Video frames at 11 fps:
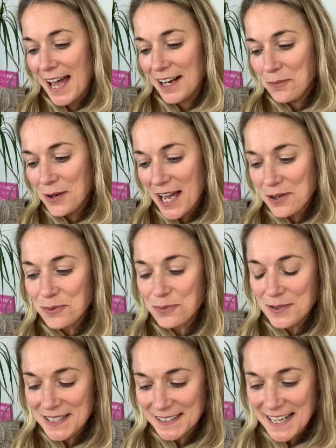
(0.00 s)
And we had a
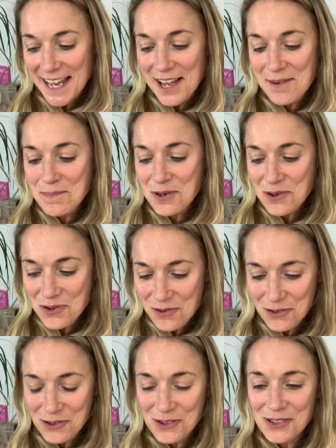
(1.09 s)
really
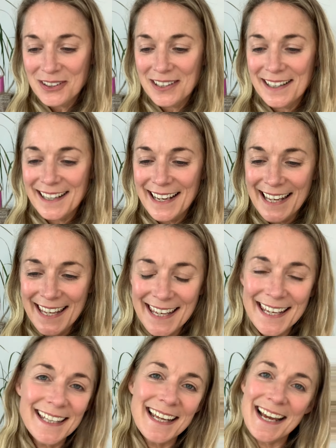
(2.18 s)
beautiful,
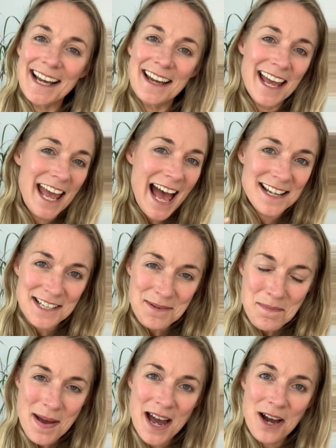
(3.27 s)
healing, and
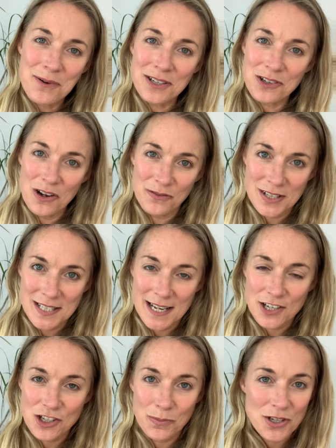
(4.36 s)
empowered
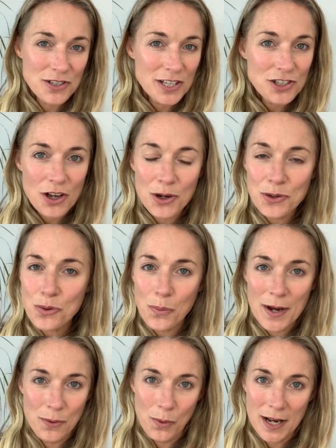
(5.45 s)
conversation, which was a total
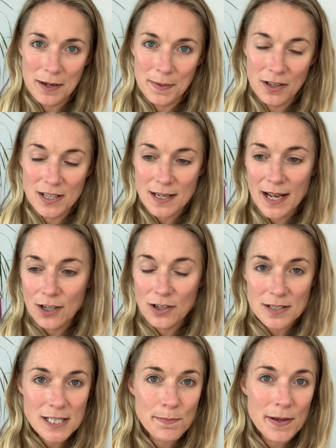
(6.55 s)
win win because I
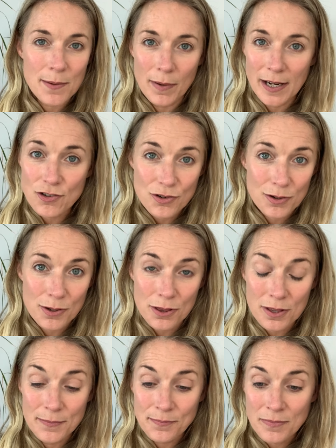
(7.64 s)
got to speak my truth